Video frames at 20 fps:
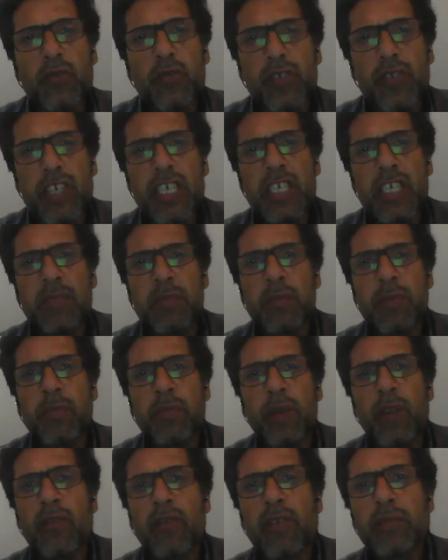to free his
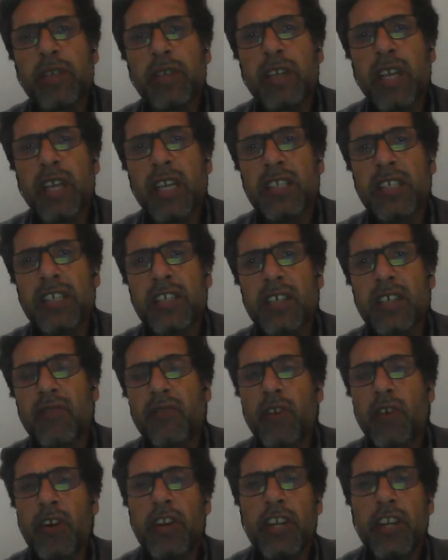people from the clutches
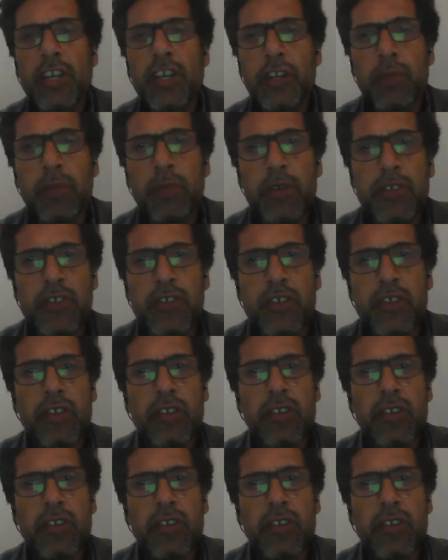of foreign occupation.